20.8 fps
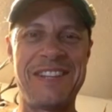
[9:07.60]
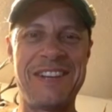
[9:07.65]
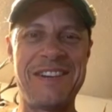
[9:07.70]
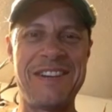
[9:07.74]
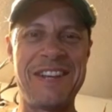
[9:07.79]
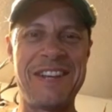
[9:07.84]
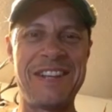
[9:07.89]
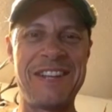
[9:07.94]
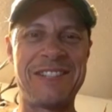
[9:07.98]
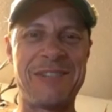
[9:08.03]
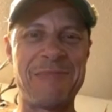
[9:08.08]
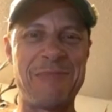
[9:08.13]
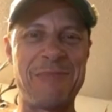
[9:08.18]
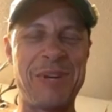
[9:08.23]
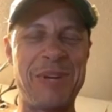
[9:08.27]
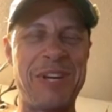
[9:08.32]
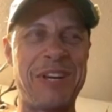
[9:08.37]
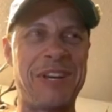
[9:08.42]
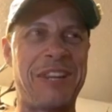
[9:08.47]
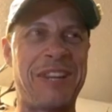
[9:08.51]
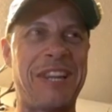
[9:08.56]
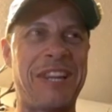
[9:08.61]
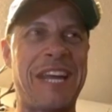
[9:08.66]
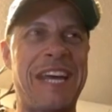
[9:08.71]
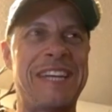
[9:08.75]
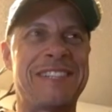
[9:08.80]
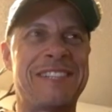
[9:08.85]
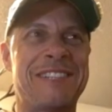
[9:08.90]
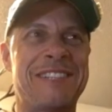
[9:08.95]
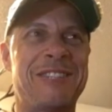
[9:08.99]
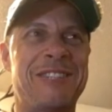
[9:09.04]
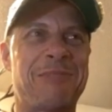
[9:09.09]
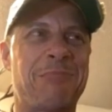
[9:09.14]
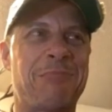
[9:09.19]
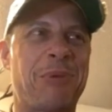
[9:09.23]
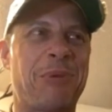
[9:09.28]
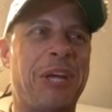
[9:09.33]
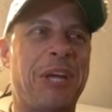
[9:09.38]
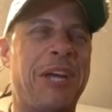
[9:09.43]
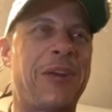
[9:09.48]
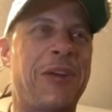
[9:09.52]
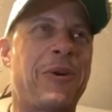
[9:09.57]
There needs to be a license
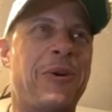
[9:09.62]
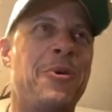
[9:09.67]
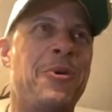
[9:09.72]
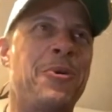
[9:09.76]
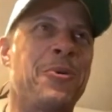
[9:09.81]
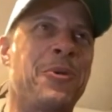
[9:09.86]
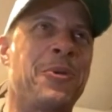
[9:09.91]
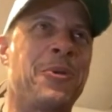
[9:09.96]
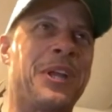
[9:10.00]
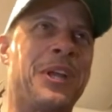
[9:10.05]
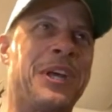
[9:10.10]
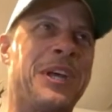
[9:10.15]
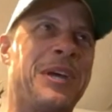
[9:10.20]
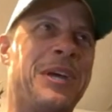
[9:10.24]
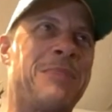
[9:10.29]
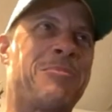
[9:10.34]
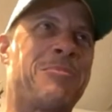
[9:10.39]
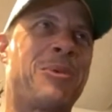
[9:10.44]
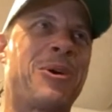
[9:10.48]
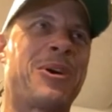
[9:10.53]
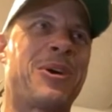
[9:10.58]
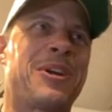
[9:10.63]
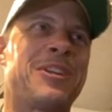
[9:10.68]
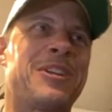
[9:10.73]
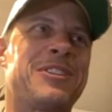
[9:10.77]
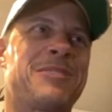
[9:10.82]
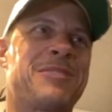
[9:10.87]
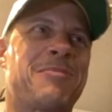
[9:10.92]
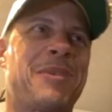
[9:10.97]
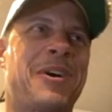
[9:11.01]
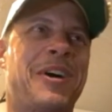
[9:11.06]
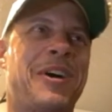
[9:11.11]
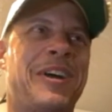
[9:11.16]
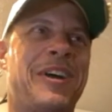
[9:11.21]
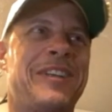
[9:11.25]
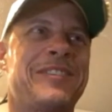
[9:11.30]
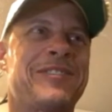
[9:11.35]
plate only parking spot.